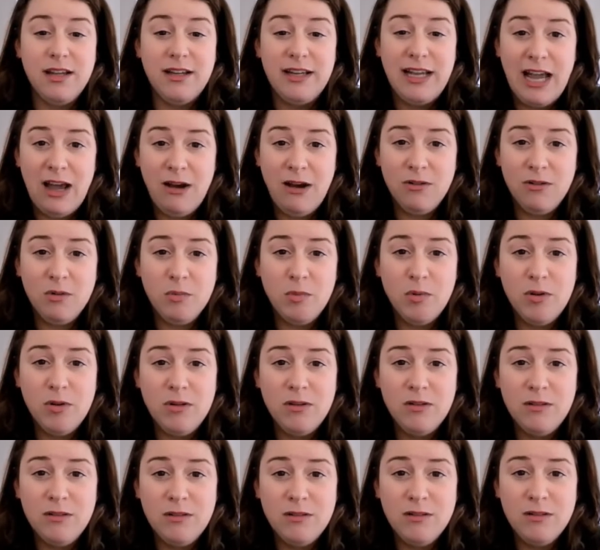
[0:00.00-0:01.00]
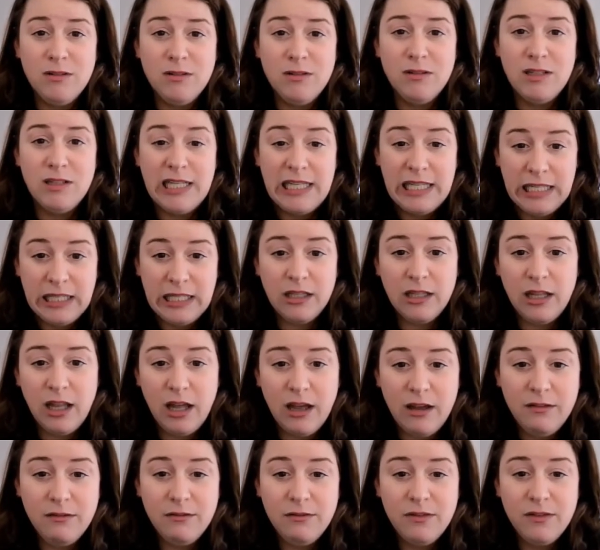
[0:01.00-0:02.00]
accountable in
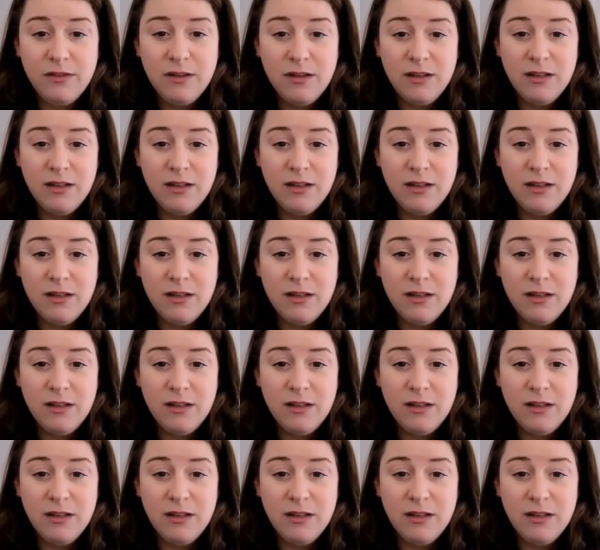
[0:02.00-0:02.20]
love